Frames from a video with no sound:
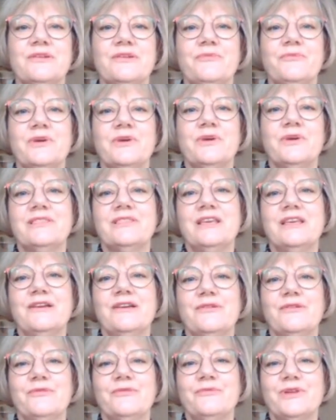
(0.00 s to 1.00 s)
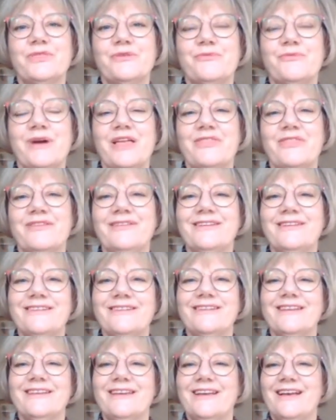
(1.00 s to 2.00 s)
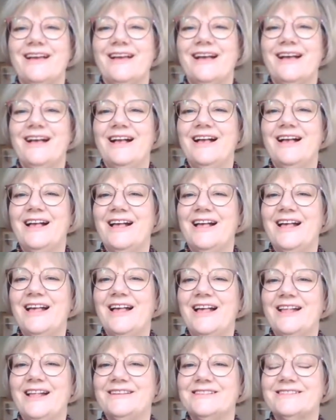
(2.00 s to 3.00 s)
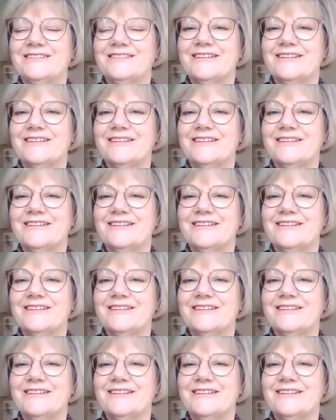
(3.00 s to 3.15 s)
with the weather and